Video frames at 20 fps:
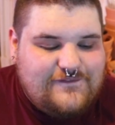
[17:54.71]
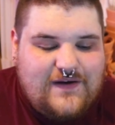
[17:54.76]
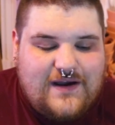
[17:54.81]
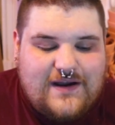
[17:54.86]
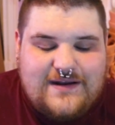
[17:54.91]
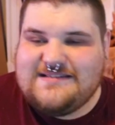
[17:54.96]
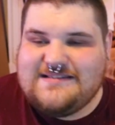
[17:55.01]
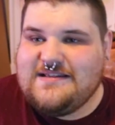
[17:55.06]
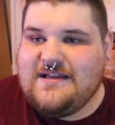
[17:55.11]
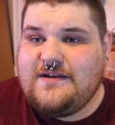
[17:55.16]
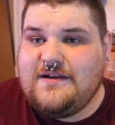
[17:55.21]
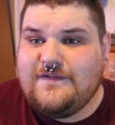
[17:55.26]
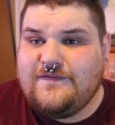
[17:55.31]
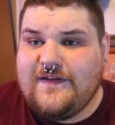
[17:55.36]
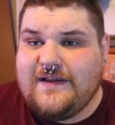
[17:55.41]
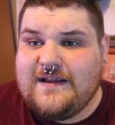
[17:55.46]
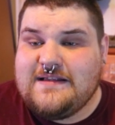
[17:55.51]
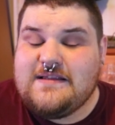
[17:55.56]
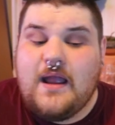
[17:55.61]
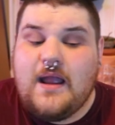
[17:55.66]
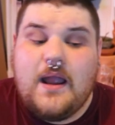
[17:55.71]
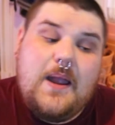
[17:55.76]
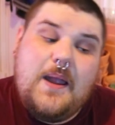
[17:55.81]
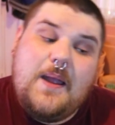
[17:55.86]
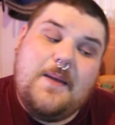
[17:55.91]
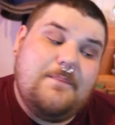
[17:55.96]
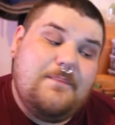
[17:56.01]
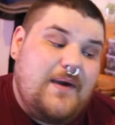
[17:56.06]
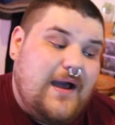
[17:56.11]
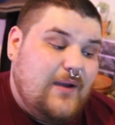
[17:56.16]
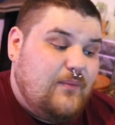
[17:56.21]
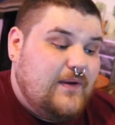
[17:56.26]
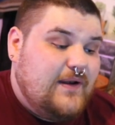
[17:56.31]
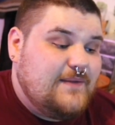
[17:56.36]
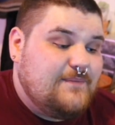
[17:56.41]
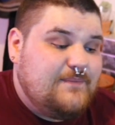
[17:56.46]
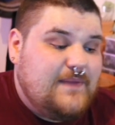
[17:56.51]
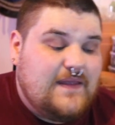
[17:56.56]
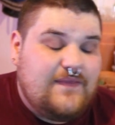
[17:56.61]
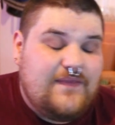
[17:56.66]
but I will admit that so much of
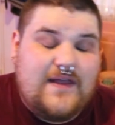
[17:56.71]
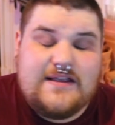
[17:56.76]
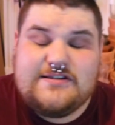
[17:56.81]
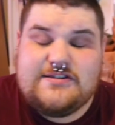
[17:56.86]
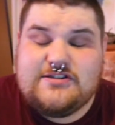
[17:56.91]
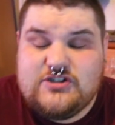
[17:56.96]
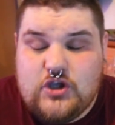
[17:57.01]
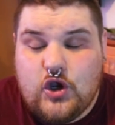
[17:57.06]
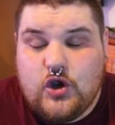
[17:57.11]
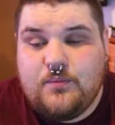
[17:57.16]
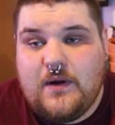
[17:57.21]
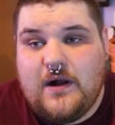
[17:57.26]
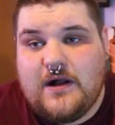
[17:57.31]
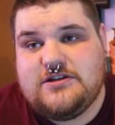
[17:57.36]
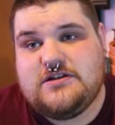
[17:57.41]
it is thrifted.